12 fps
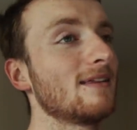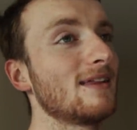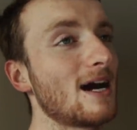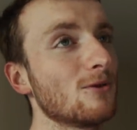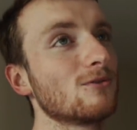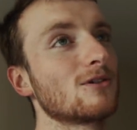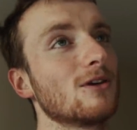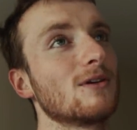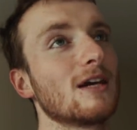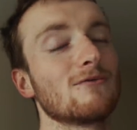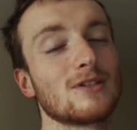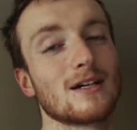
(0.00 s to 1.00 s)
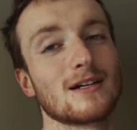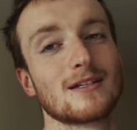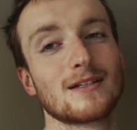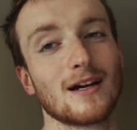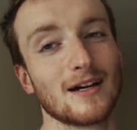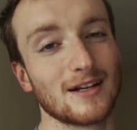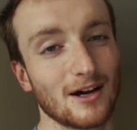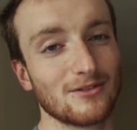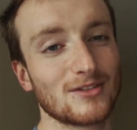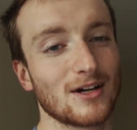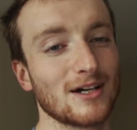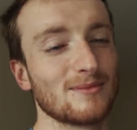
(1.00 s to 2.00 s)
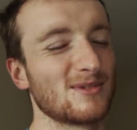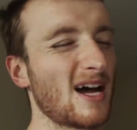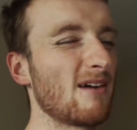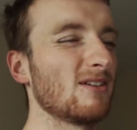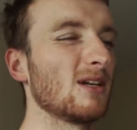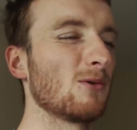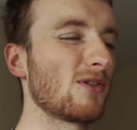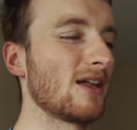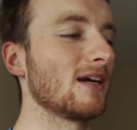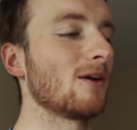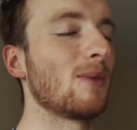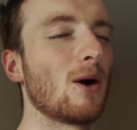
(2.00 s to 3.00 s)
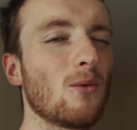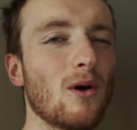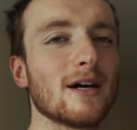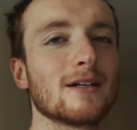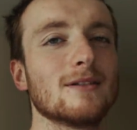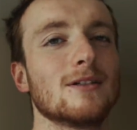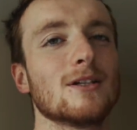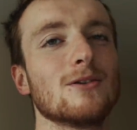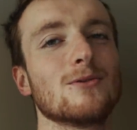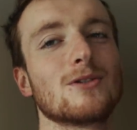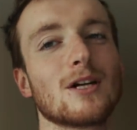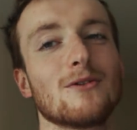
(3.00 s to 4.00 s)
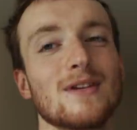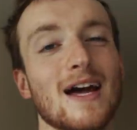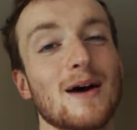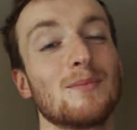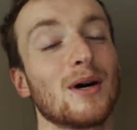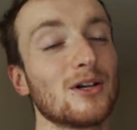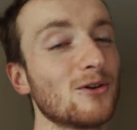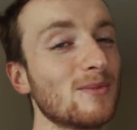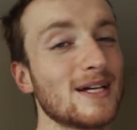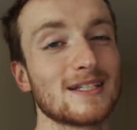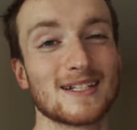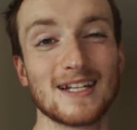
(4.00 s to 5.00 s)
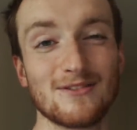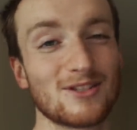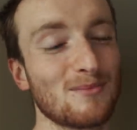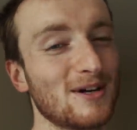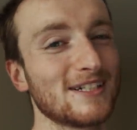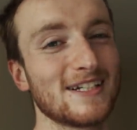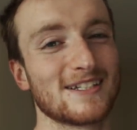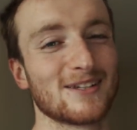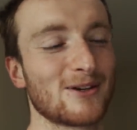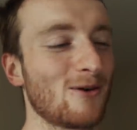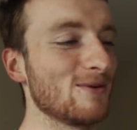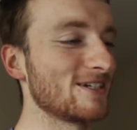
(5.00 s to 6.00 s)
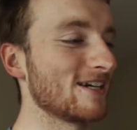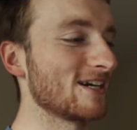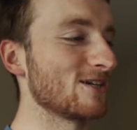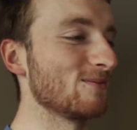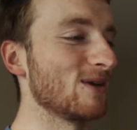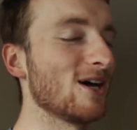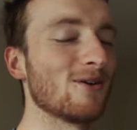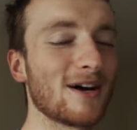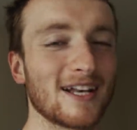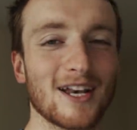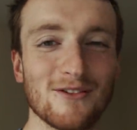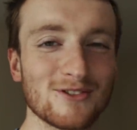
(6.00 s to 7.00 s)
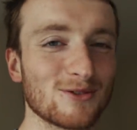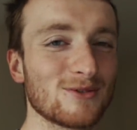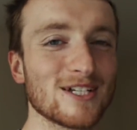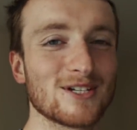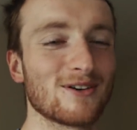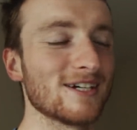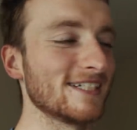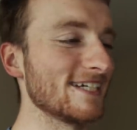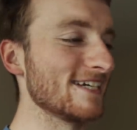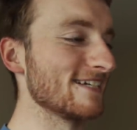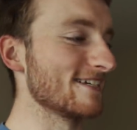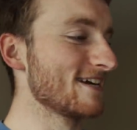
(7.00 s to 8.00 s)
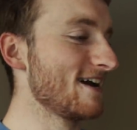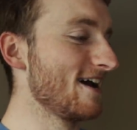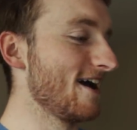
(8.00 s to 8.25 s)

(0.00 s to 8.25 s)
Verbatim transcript: That also gives us enough time to have a little think about what I could do. So yeah, by all means, leave some ideas in the comment section below. I'd love to read your ideas.